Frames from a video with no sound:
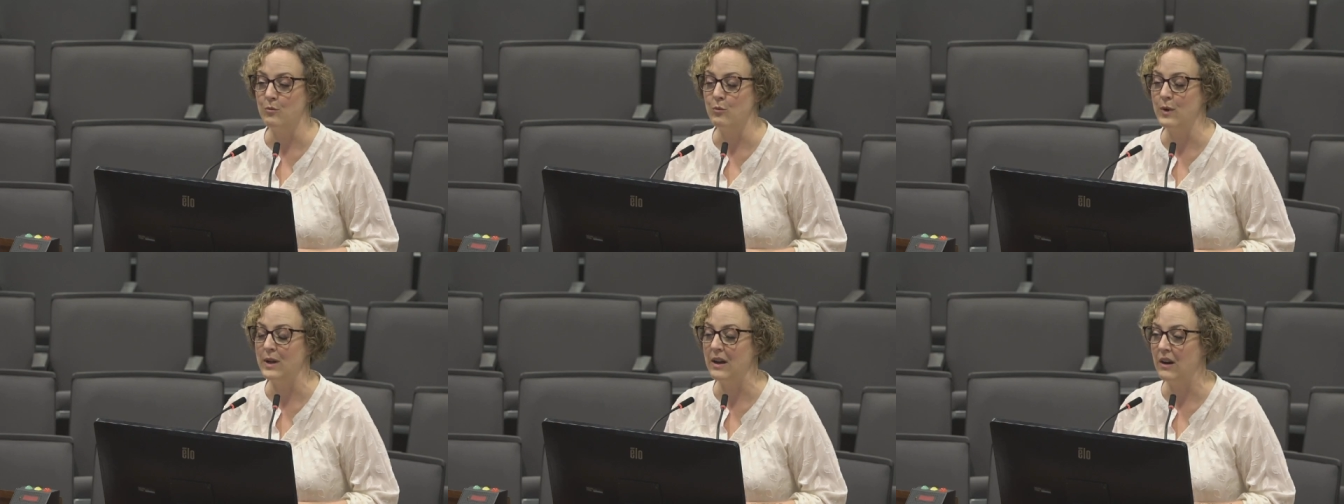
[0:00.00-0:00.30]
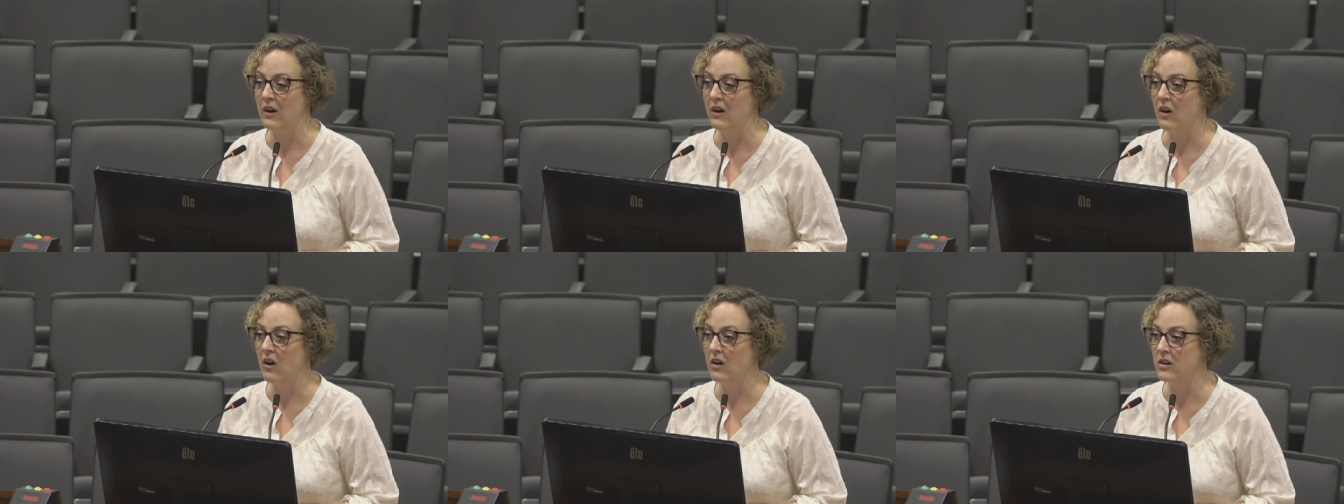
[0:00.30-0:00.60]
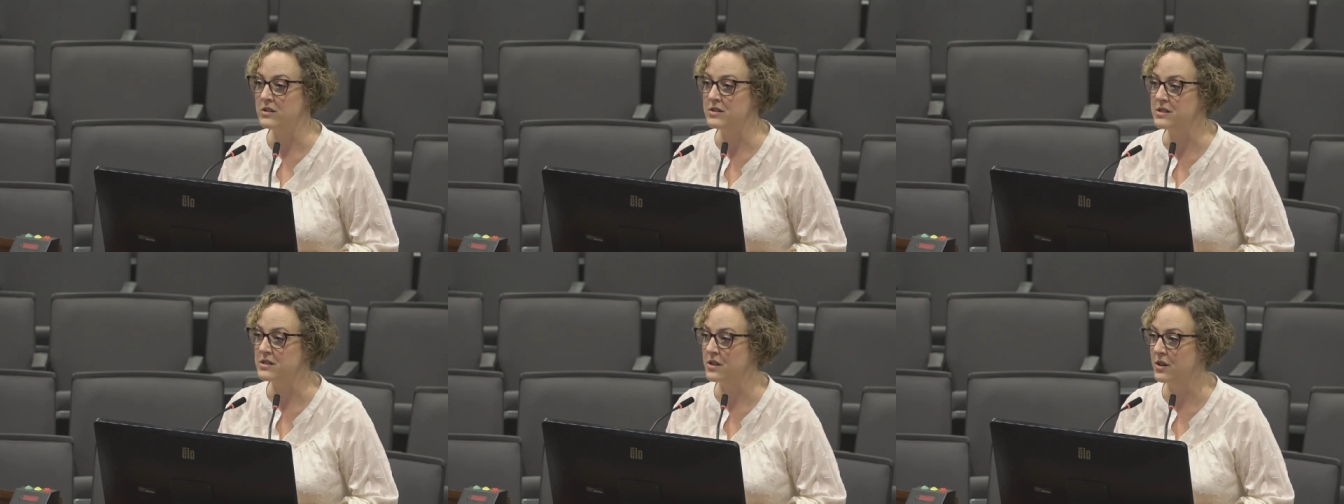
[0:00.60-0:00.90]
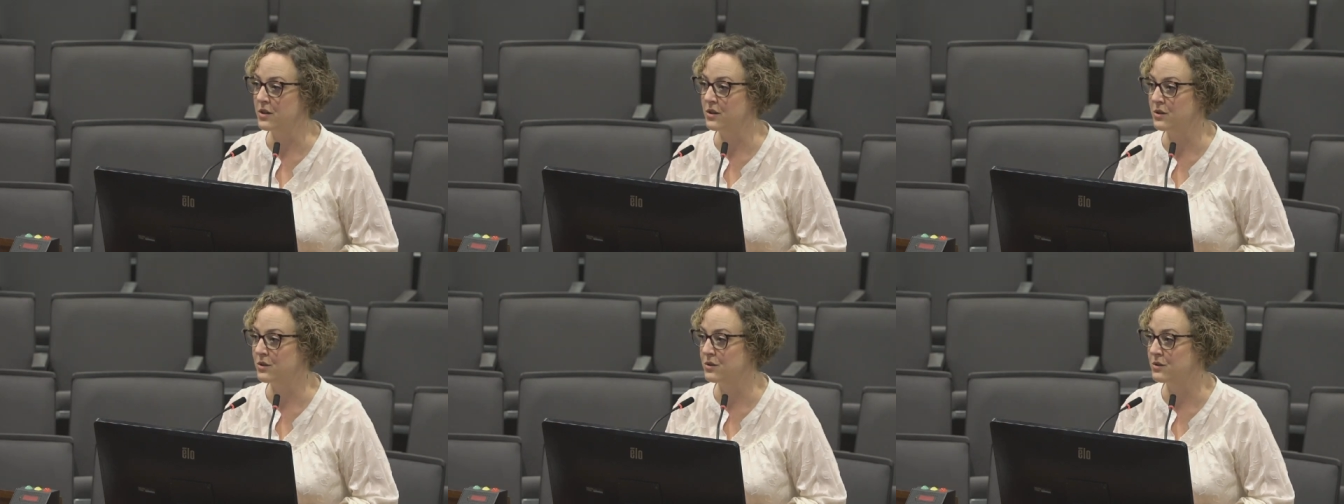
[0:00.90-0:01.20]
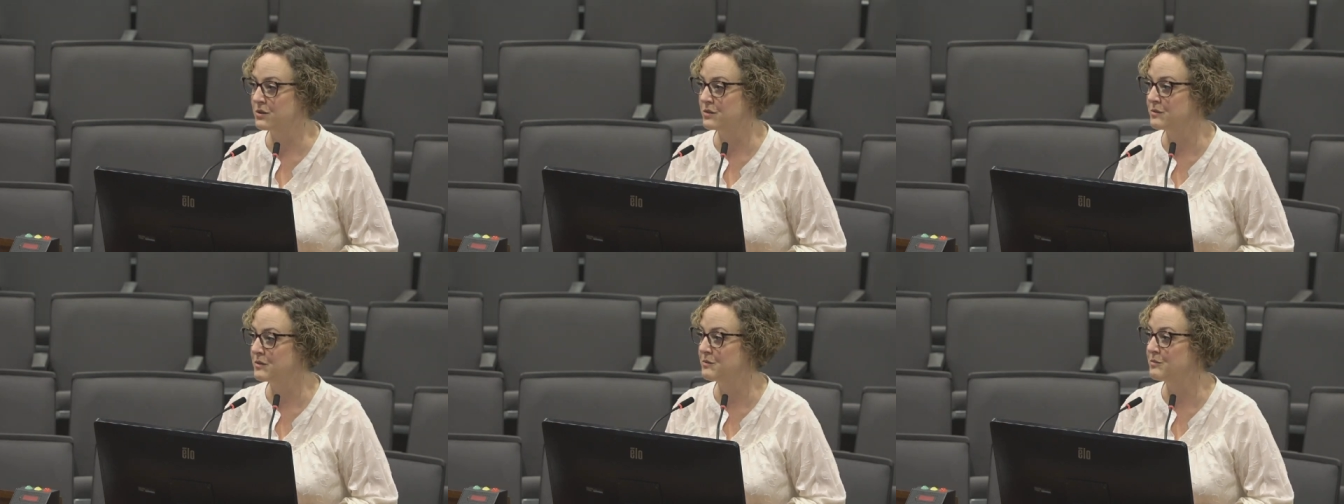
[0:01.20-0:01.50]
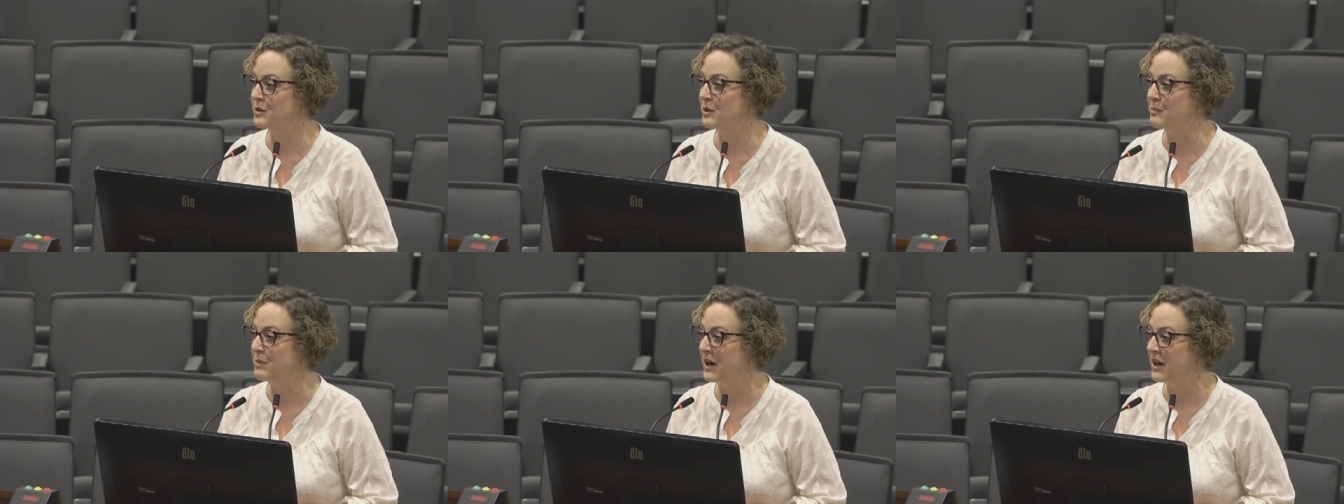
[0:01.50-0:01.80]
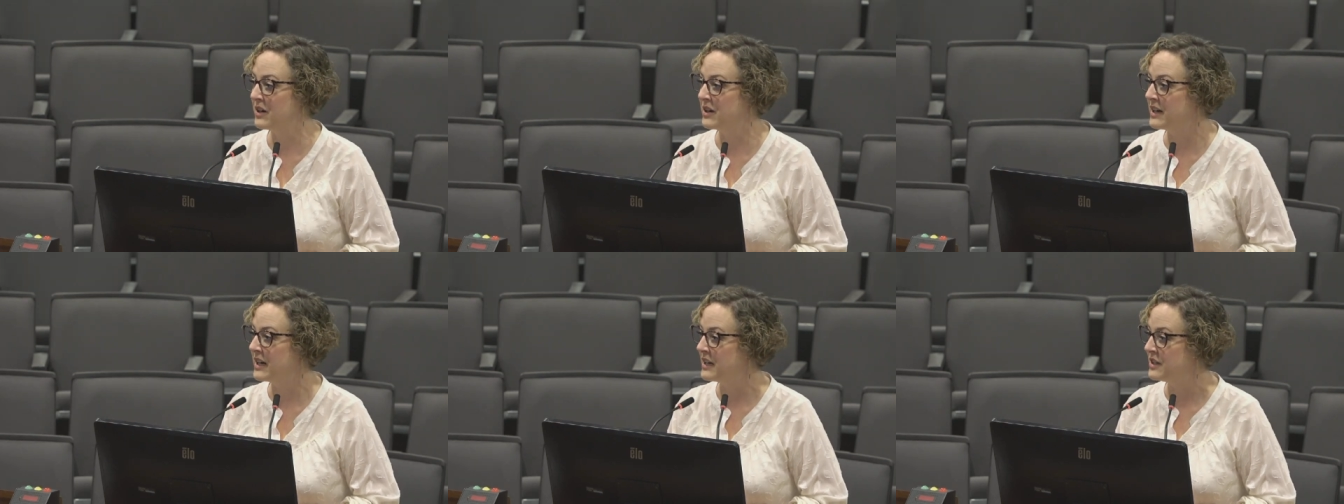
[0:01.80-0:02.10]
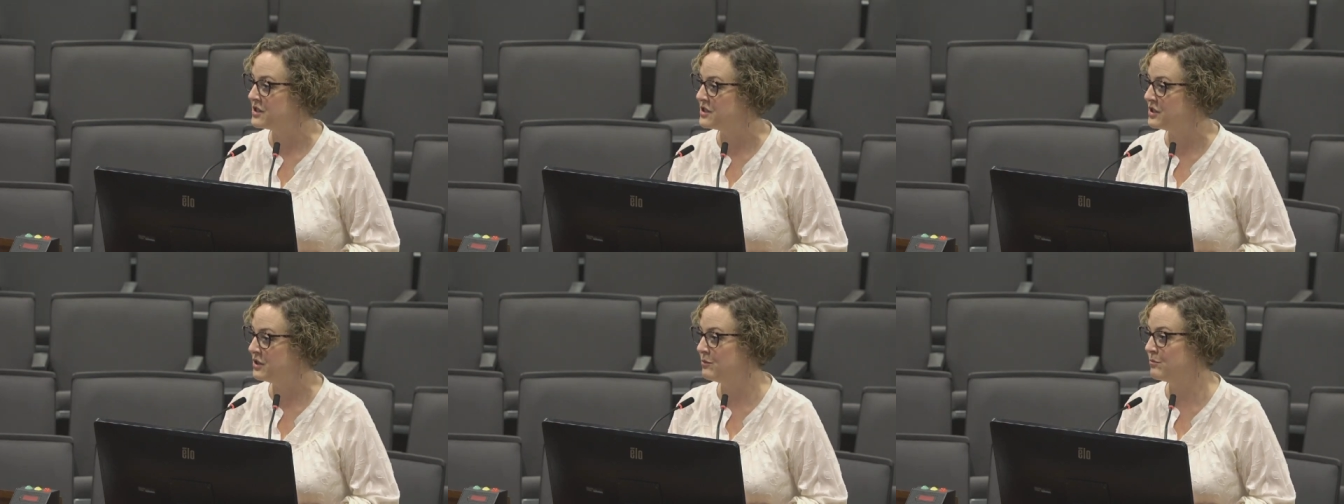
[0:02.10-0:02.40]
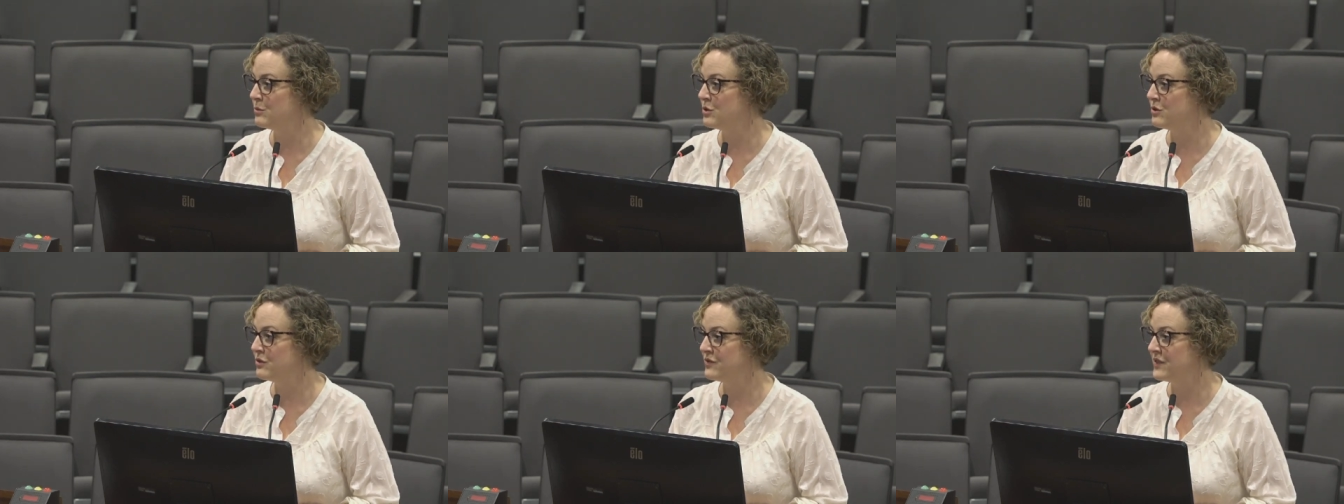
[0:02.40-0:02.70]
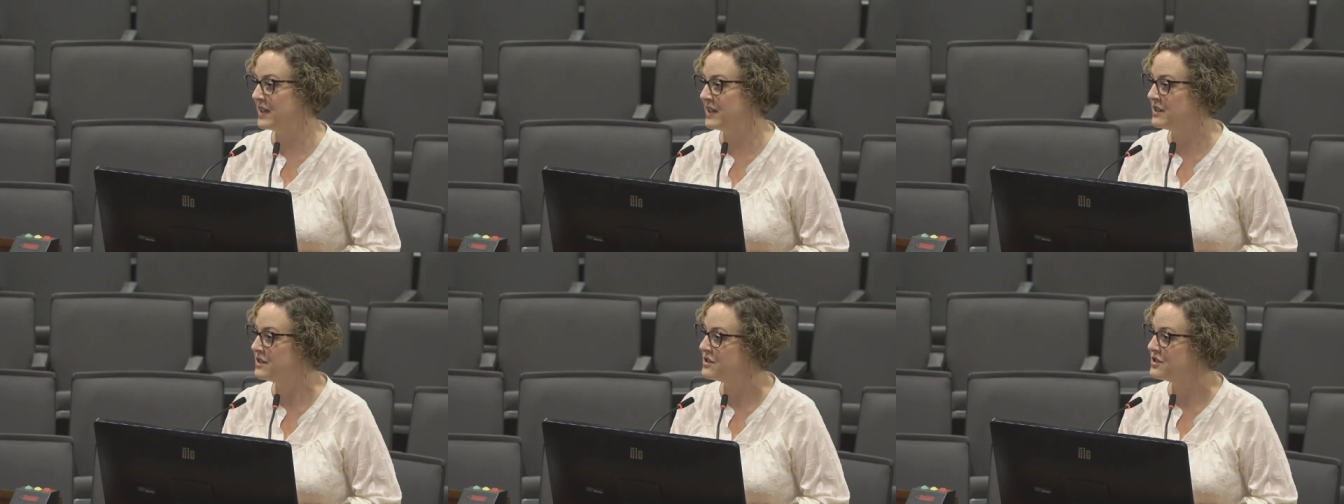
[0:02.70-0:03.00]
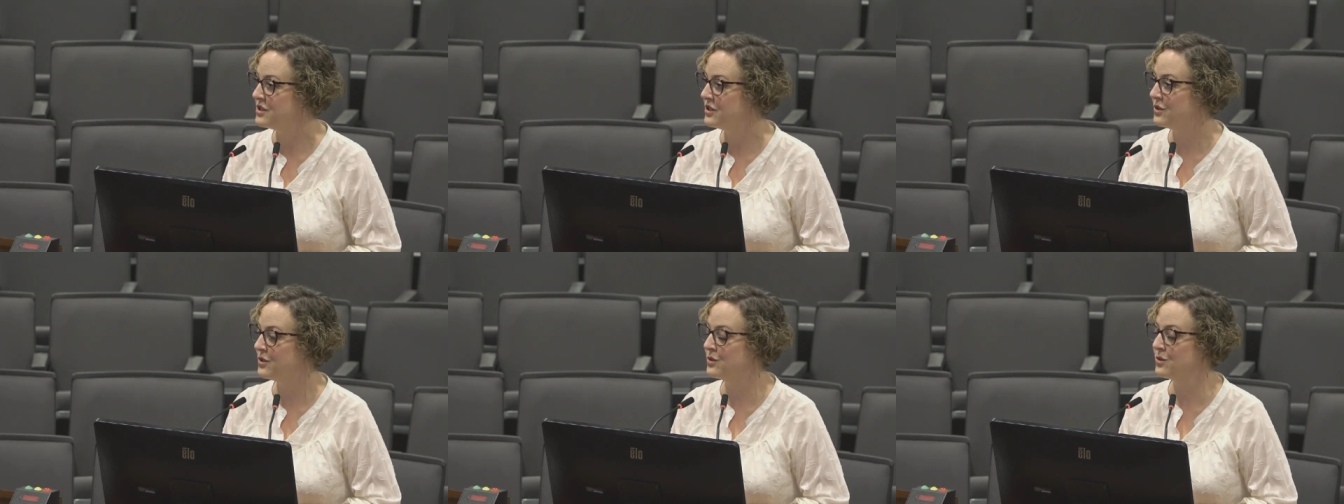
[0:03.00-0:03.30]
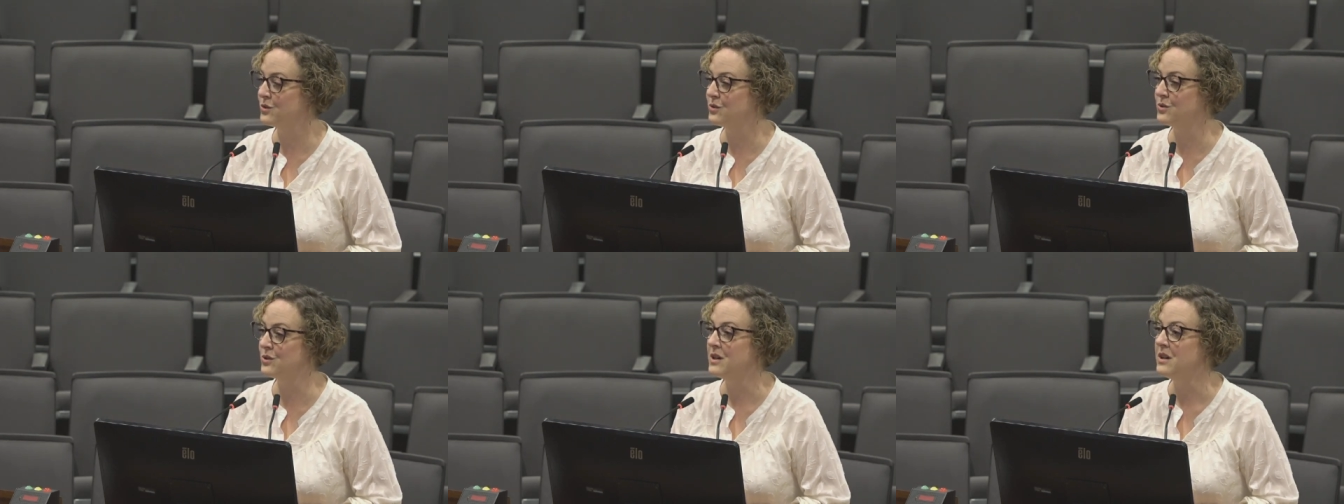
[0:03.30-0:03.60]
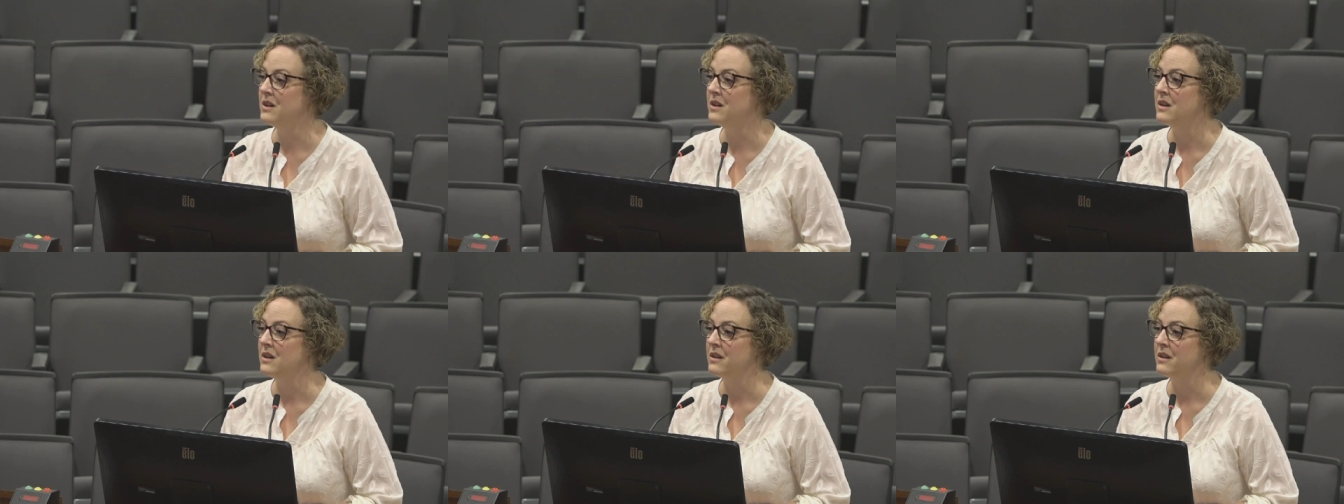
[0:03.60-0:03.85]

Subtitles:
We are also preparing to move into